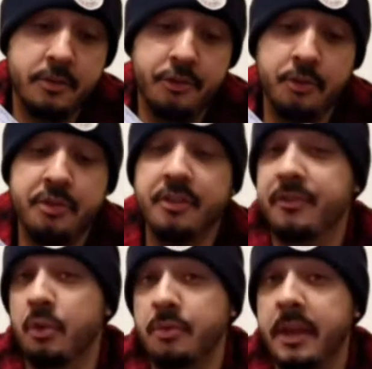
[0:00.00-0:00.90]
due to the
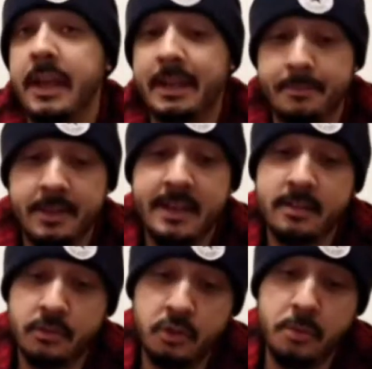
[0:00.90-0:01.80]
food they eat. Give
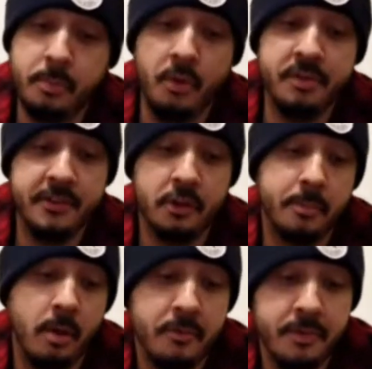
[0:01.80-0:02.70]
yourself 2 points if
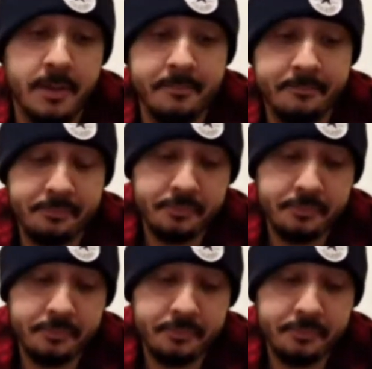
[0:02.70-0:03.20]
you've got both of them.